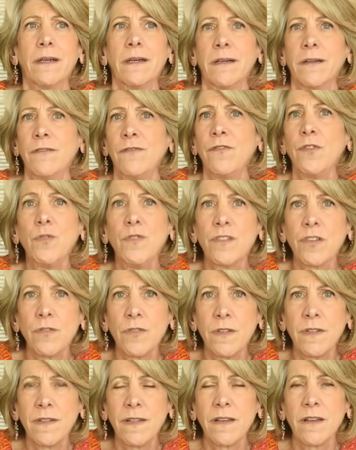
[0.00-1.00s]
food
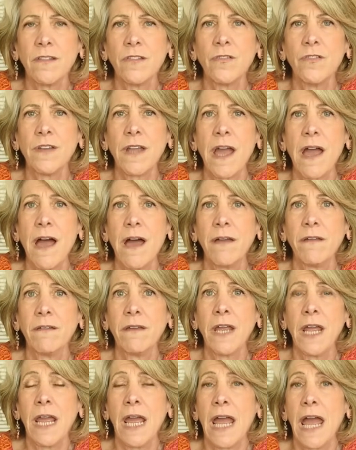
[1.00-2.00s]
service sales are
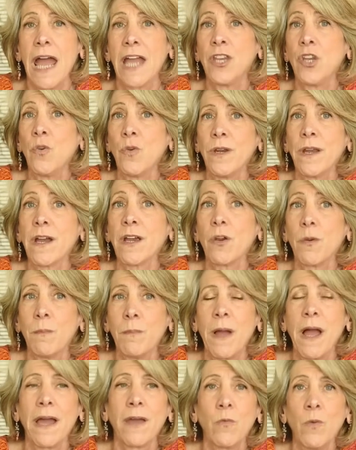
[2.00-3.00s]
down, and you and I are
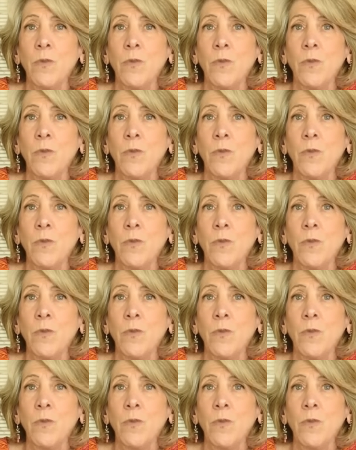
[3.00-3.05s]
buying,